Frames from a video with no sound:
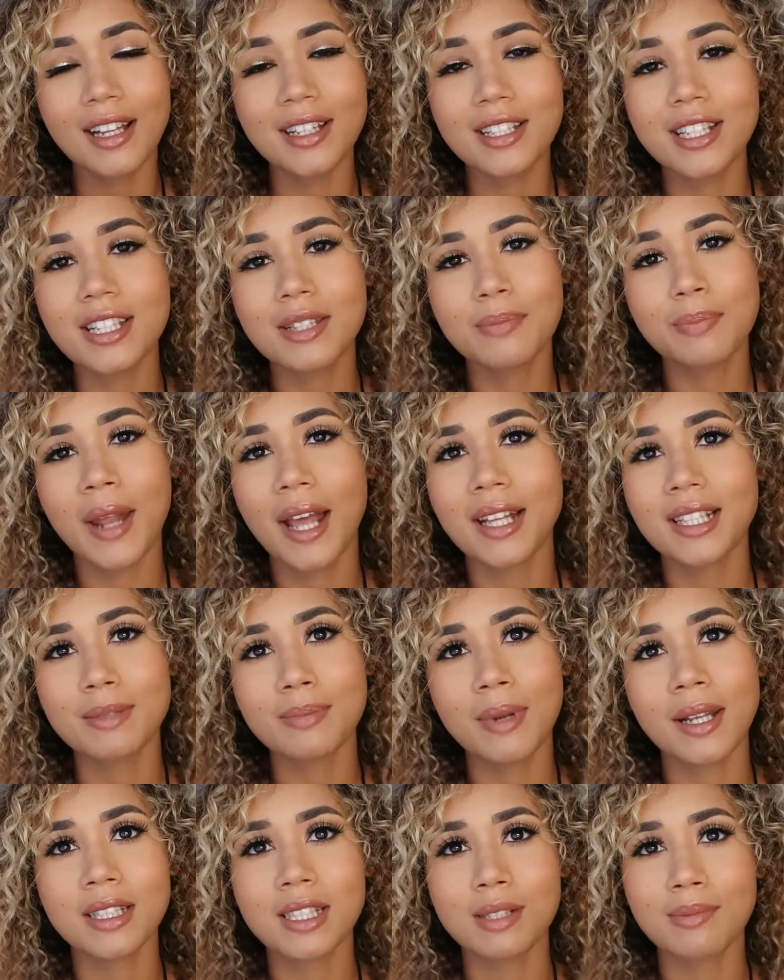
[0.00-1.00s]
Just practice,
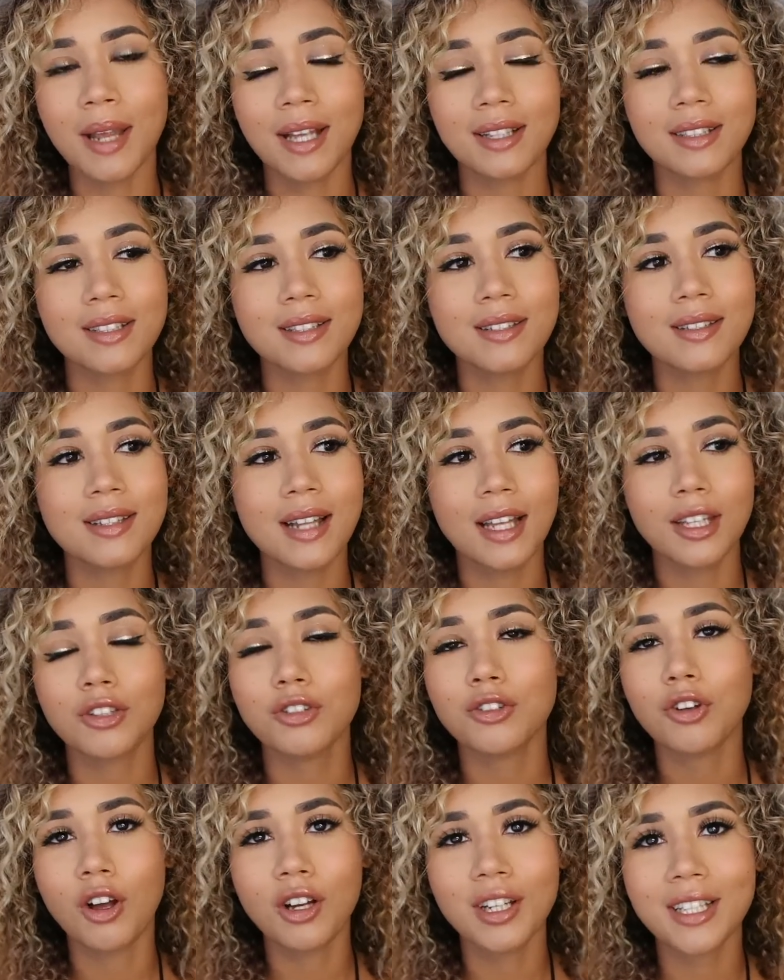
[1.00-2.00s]
practice, practice. Like,
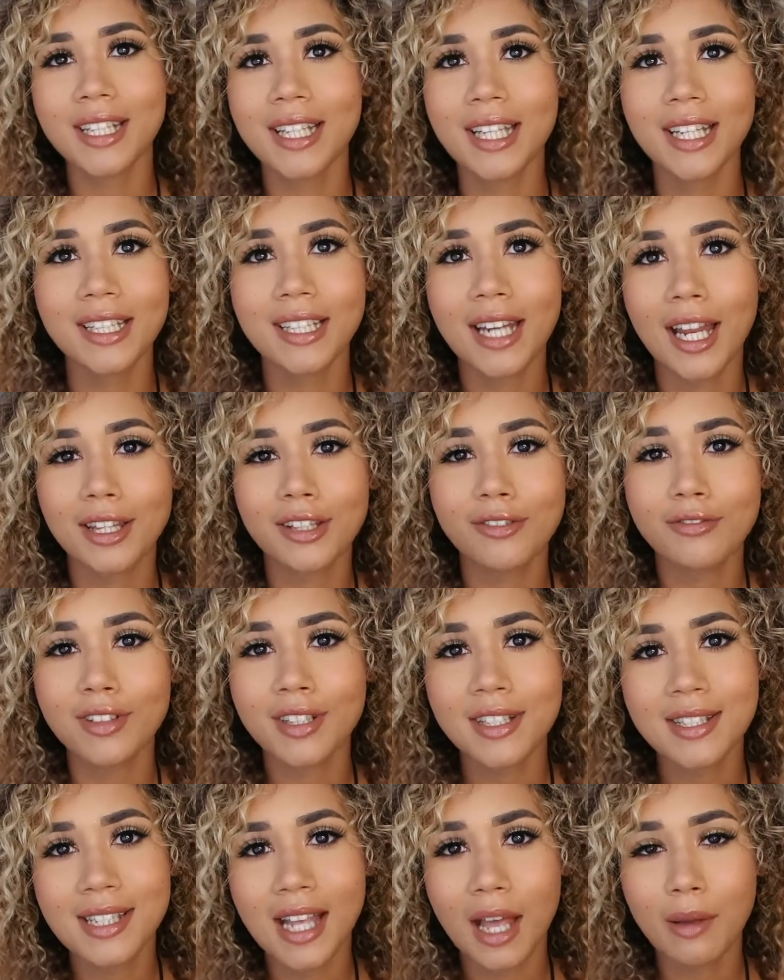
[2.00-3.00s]
you're not gonna get it right the
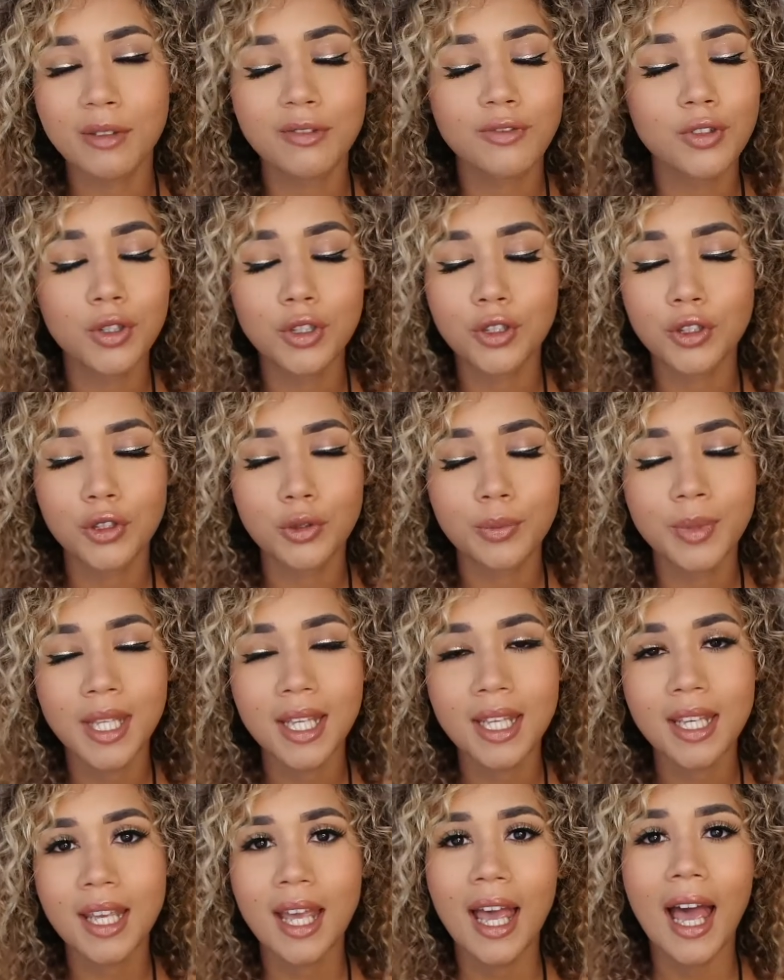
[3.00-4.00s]
first time if you're a
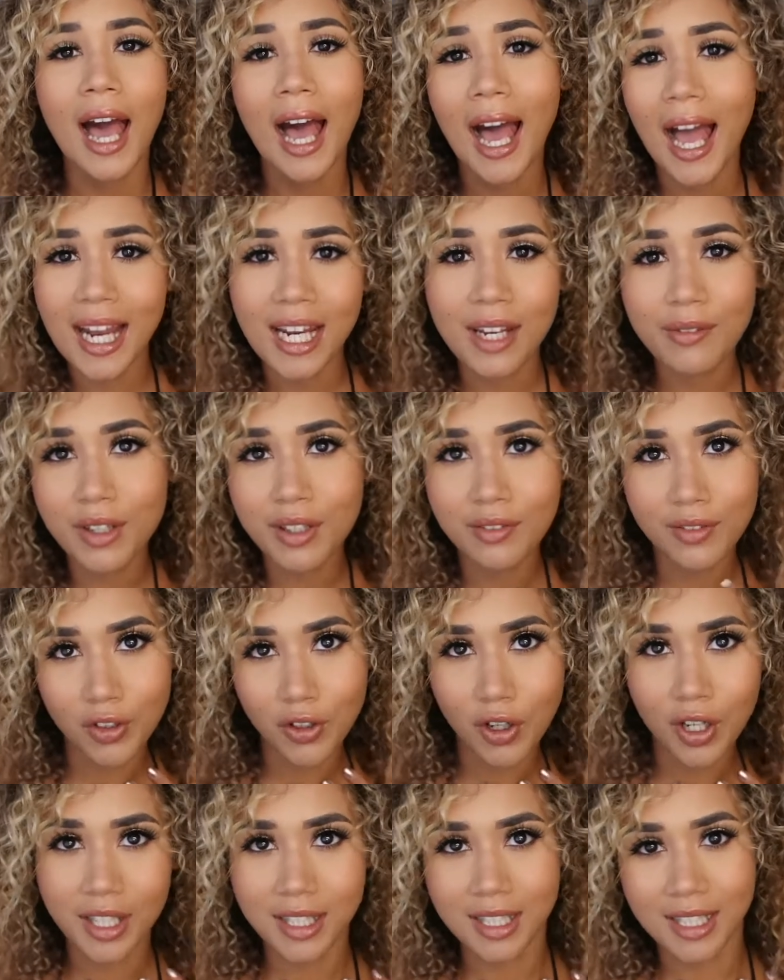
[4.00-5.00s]
newbie. I never even
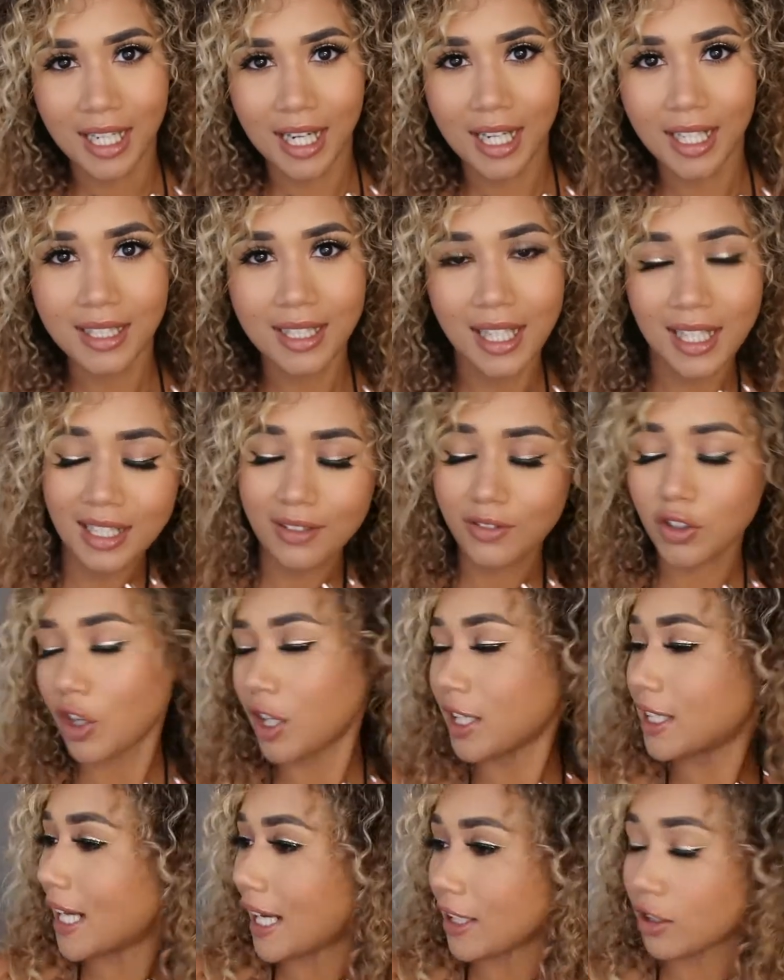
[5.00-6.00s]
got it right. I never
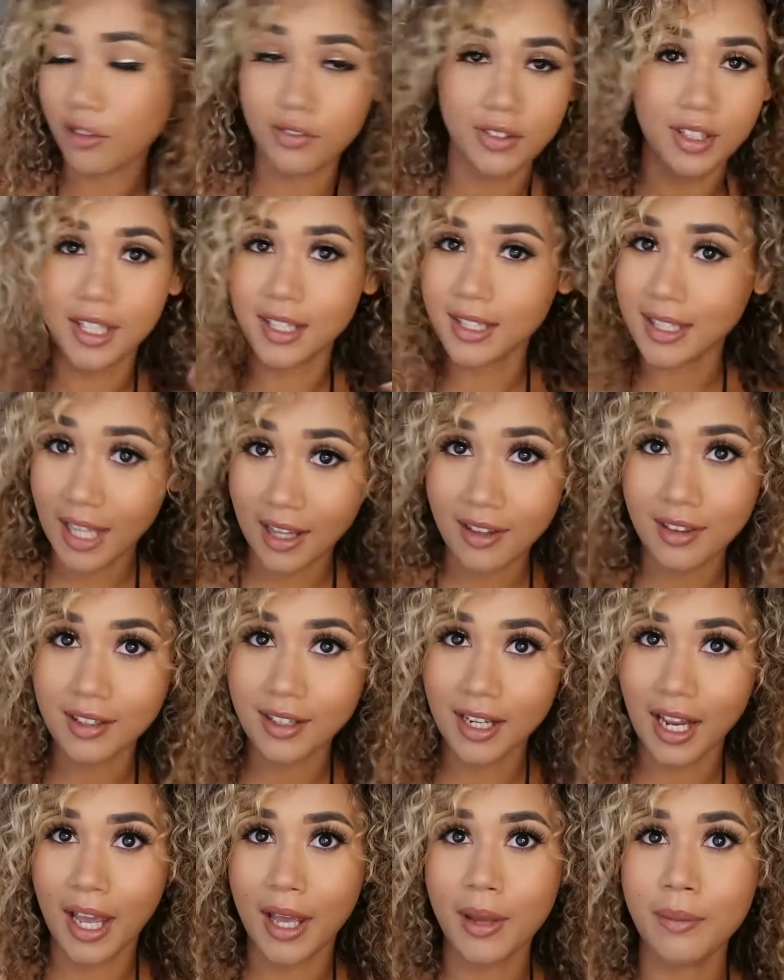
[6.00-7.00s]
got it right after the
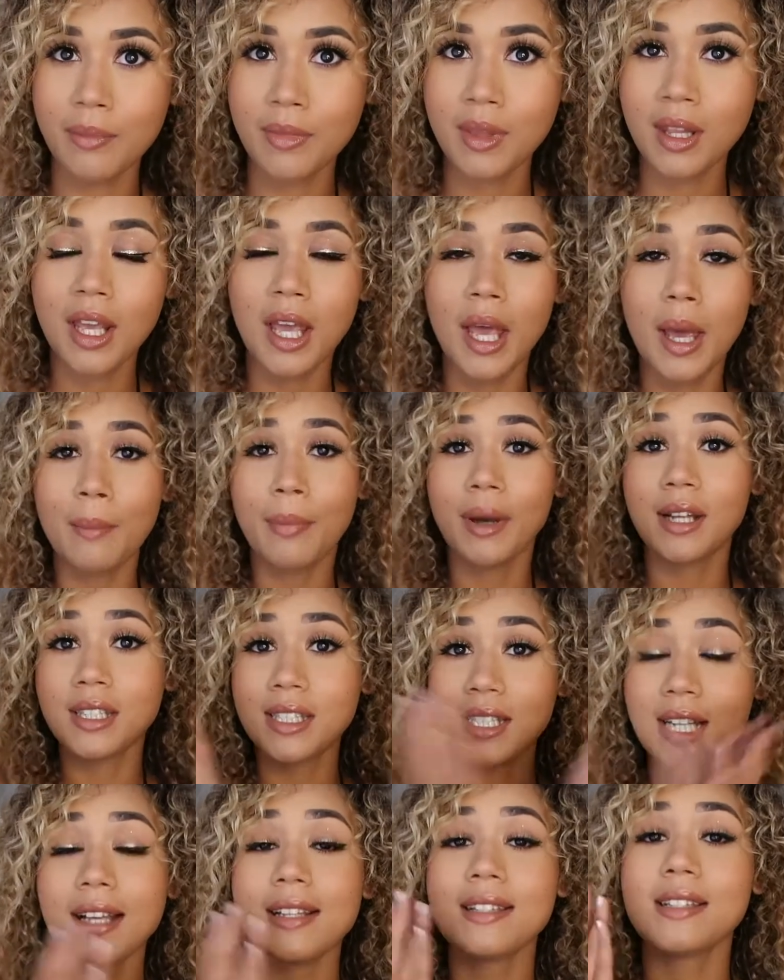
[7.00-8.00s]
10th time, but
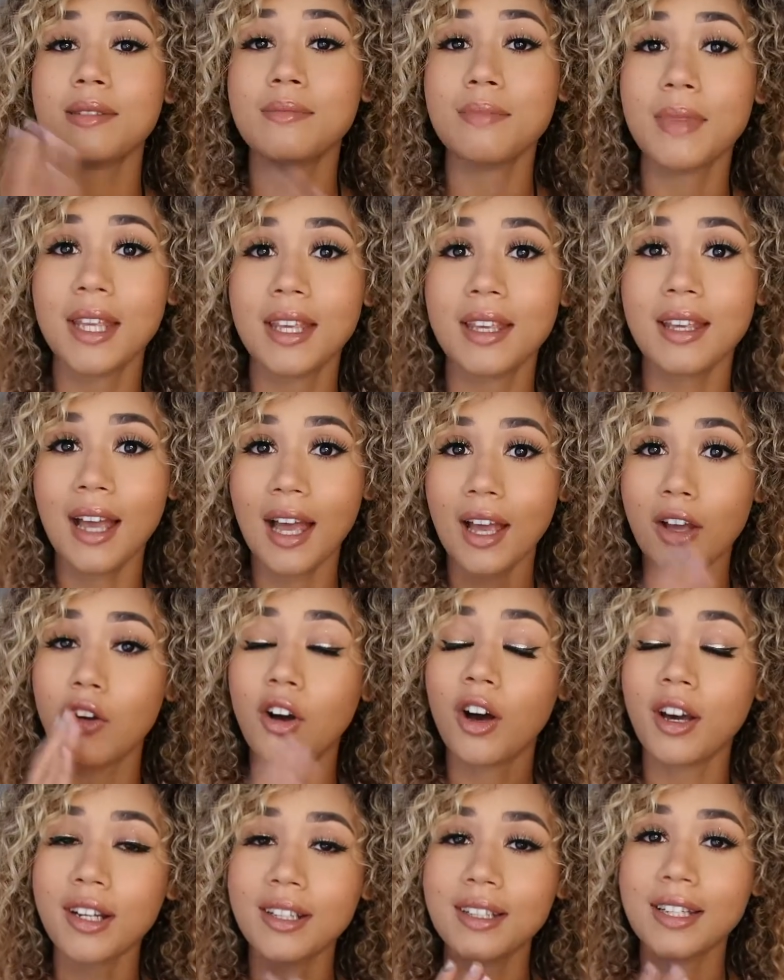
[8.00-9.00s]
trust me, I
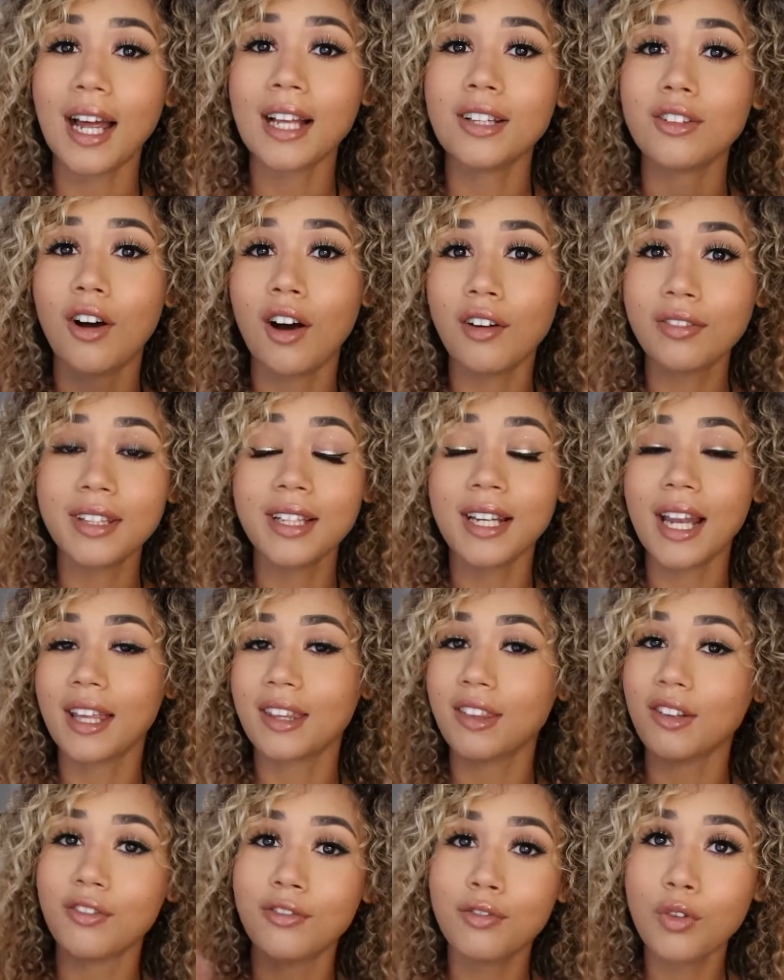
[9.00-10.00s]
got it right after
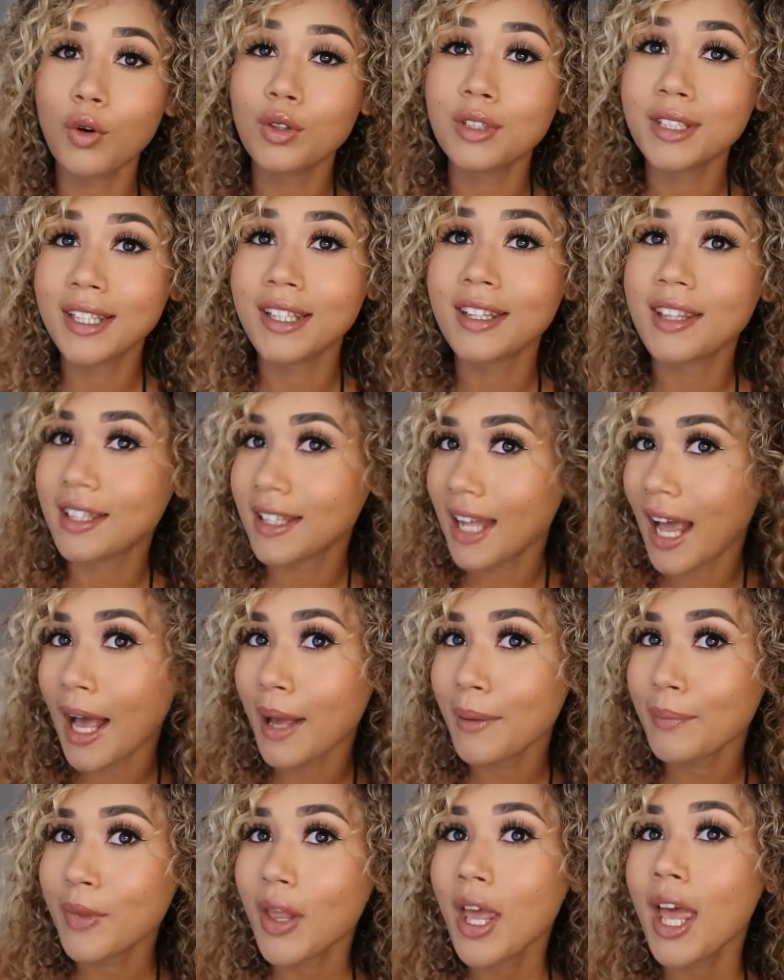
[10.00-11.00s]
like the 14th
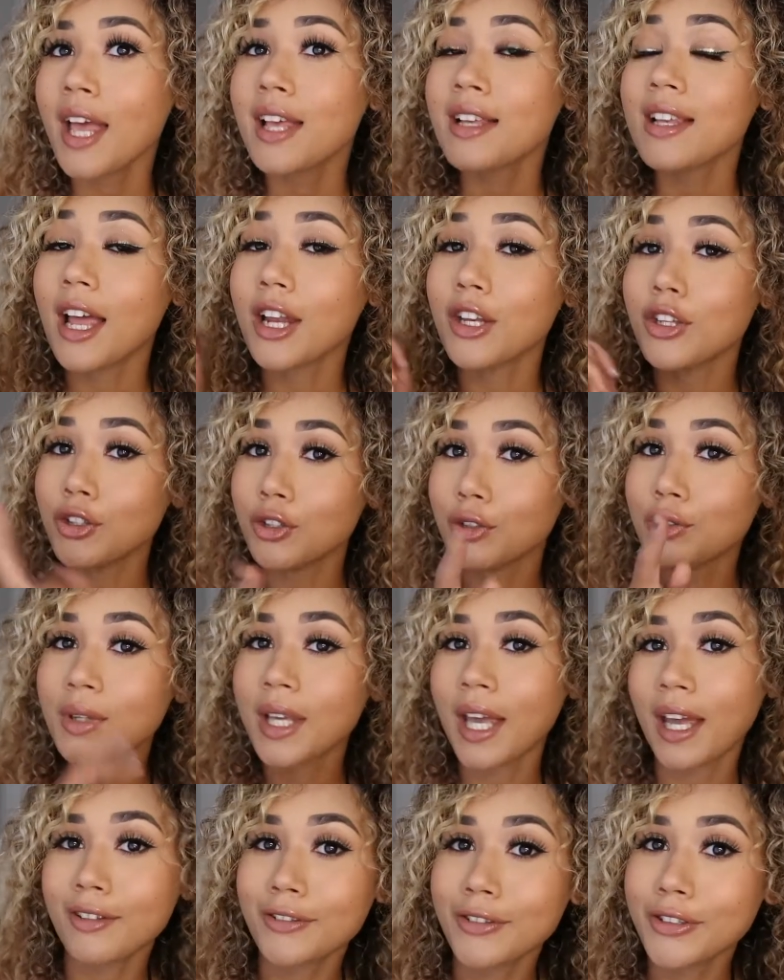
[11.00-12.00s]
time, and you
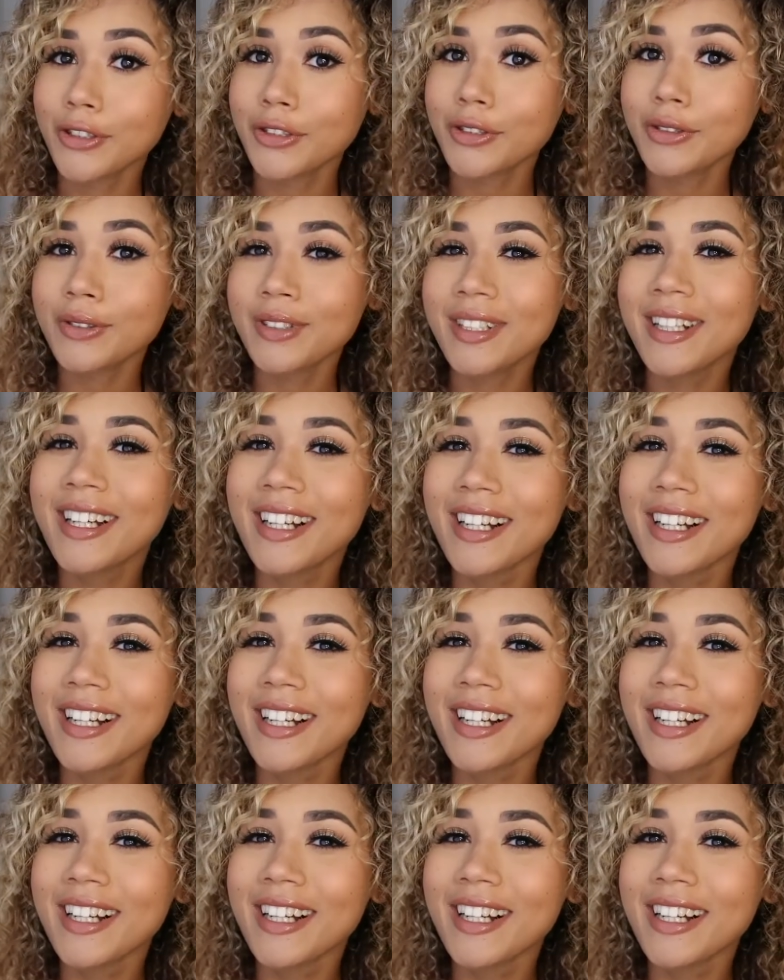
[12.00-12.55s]
can too.